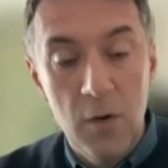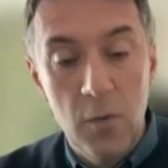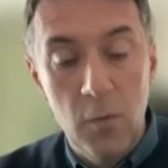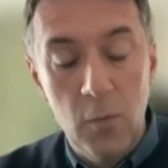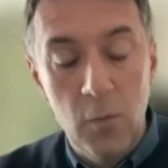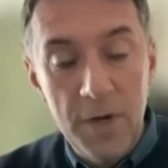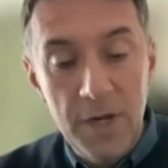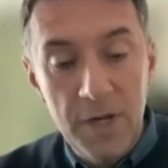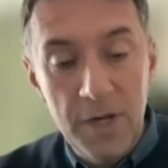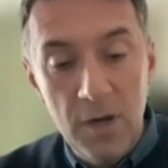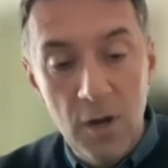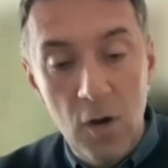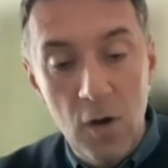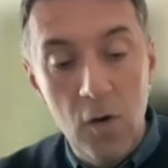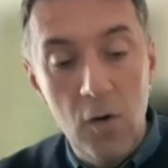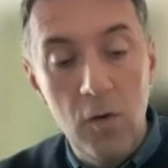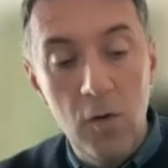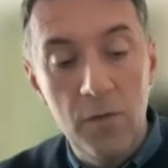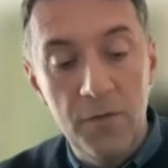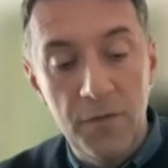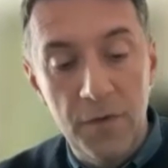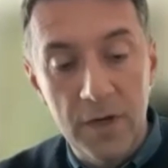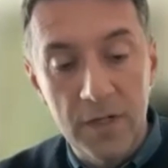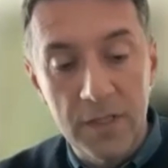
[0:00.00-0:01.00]
We know,
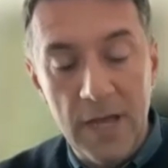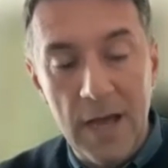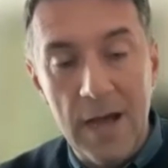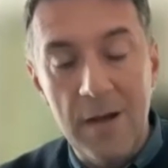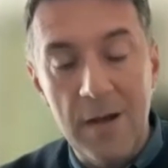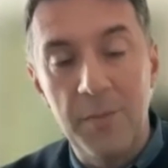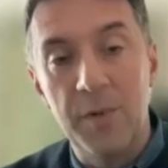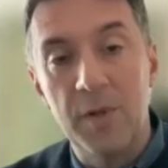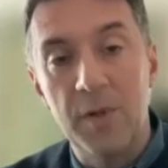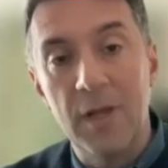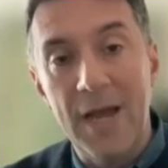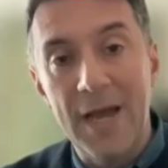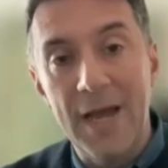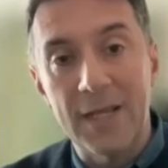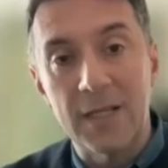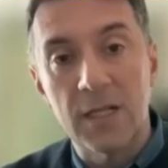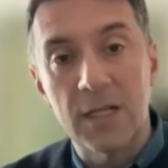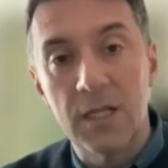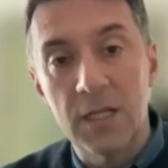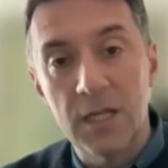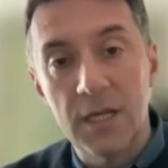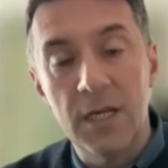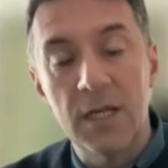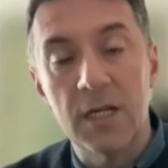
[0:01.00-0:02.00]
for example, at
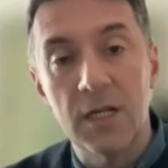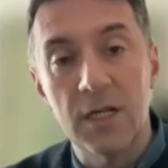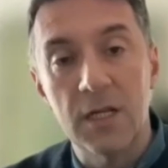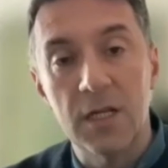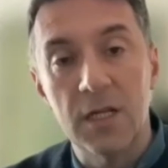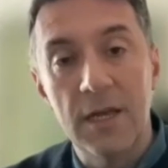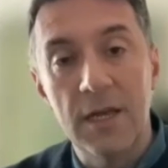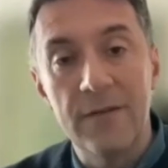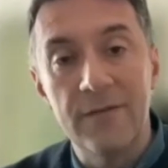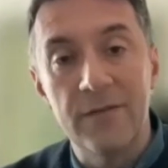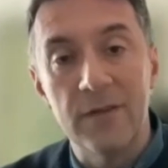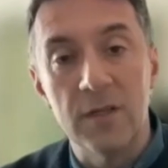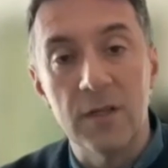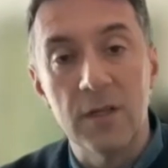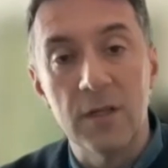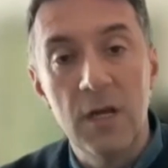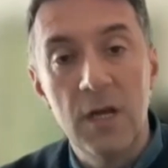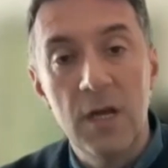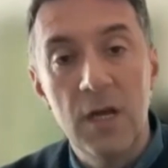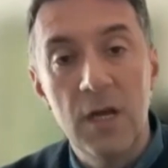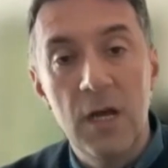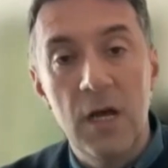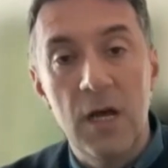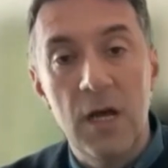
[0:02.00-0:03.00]
clinical level,
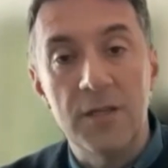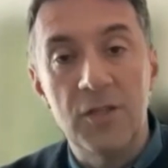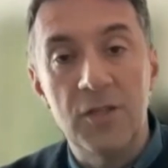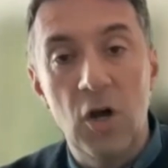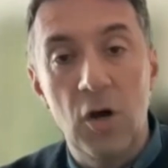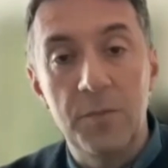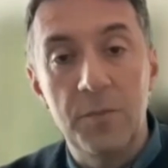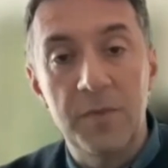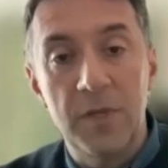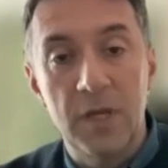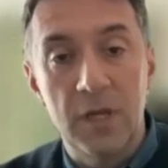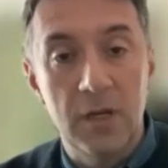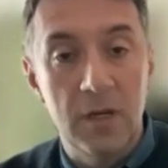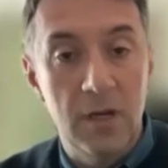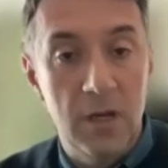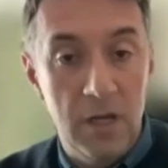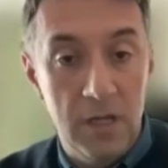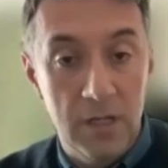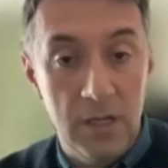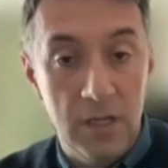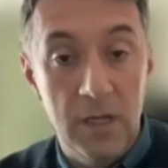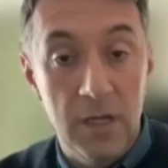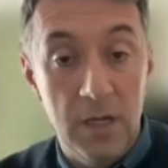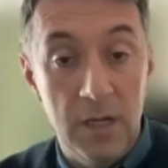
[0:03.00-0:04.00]

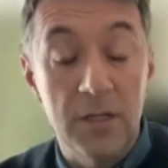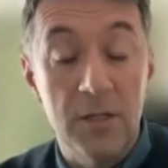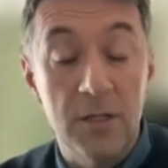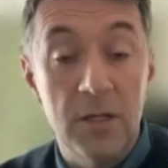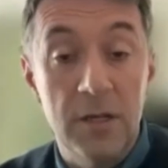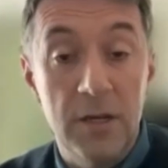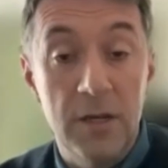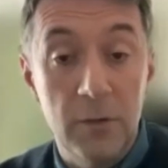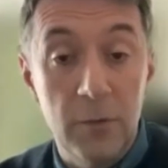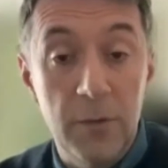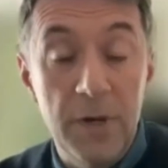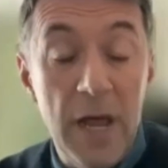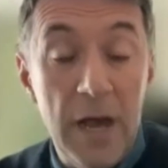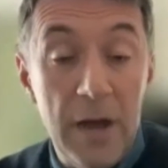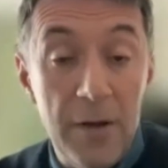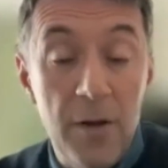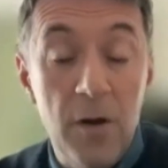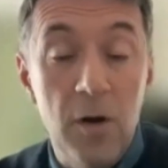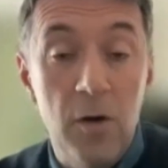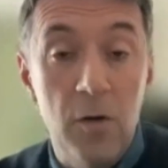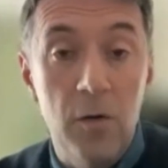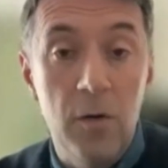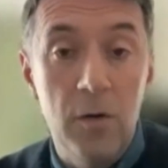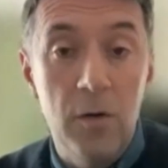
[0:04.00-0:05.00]
we now
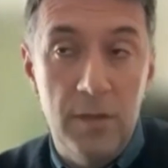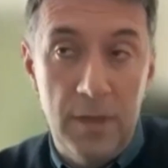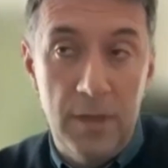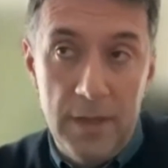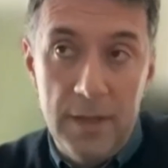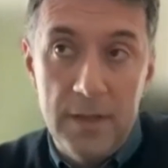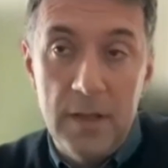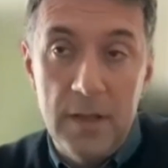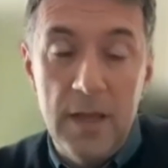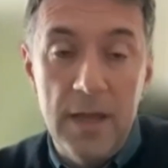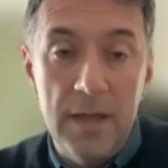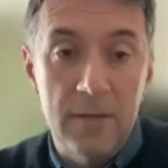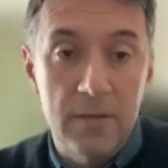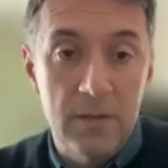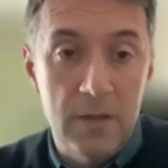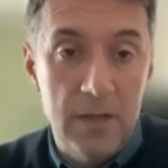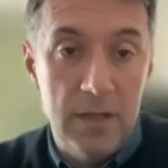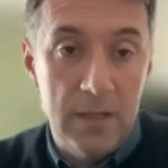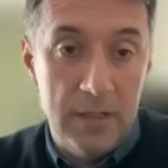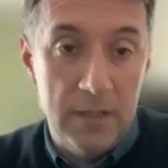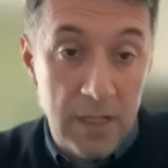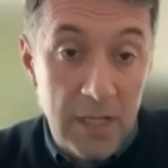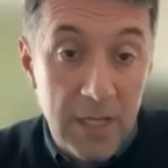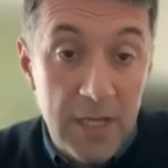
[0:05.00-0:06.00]
know that
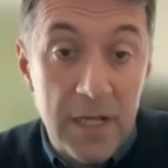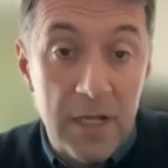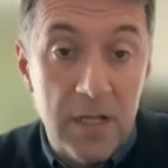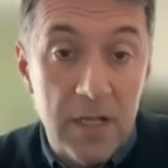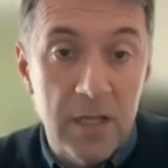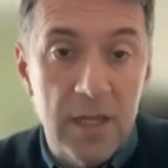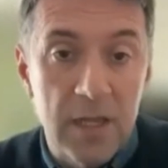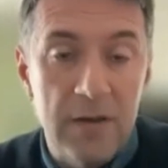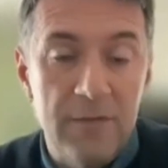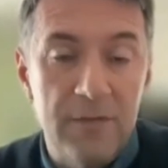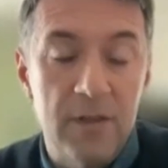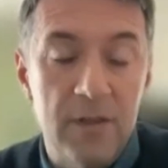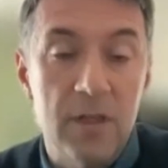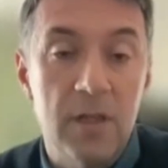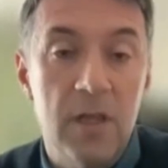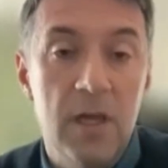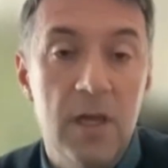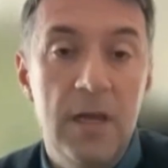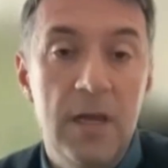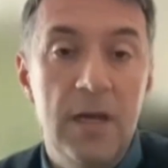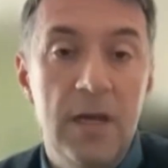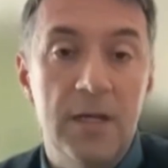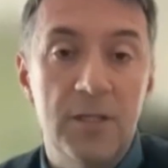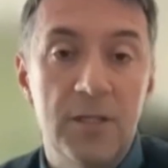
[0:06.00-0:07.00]
at clinical level,
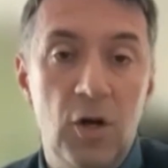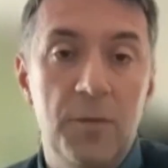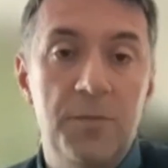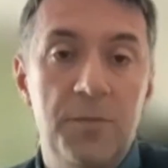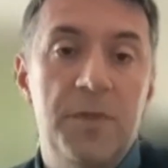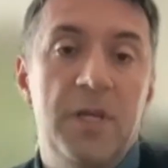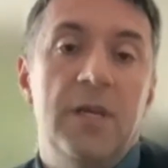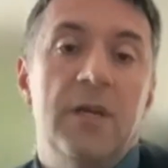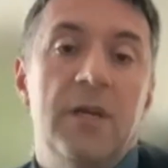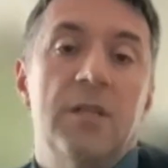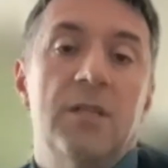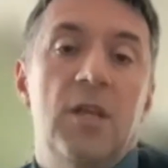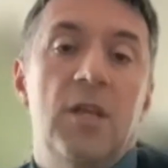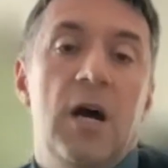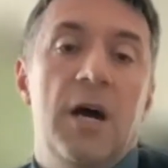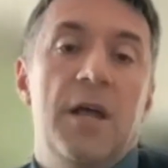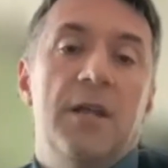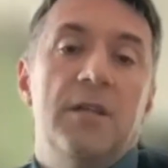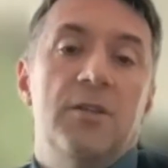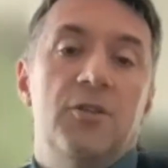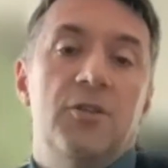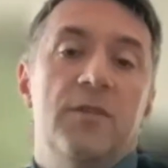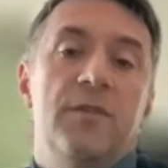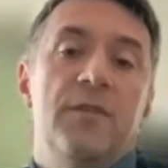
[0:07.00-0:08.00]
adopting a
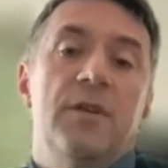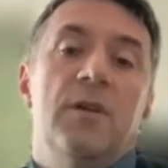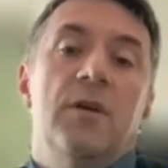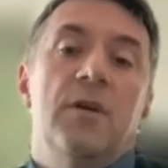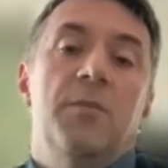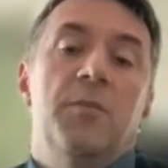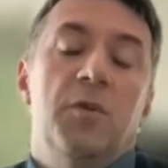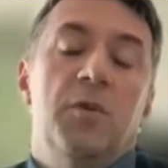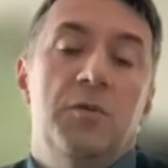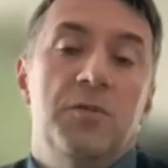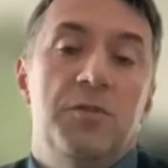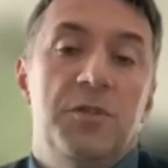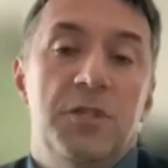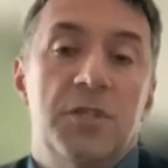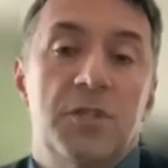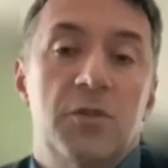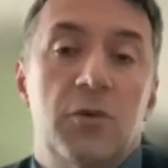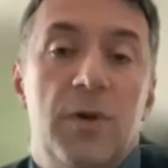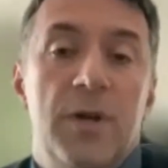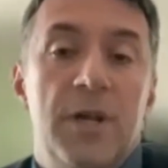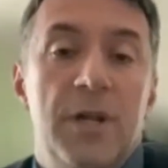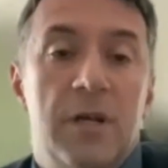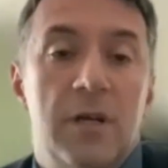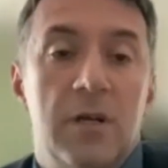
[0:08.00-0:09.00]
data-driven approach is
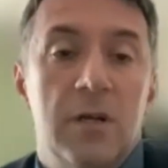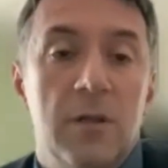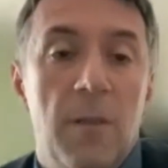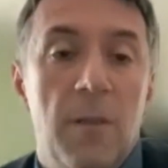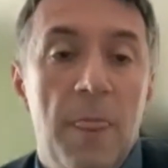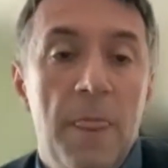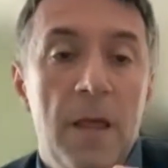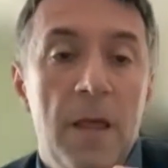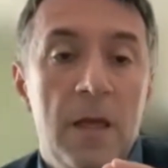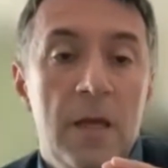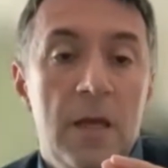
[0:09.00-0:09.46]
critical.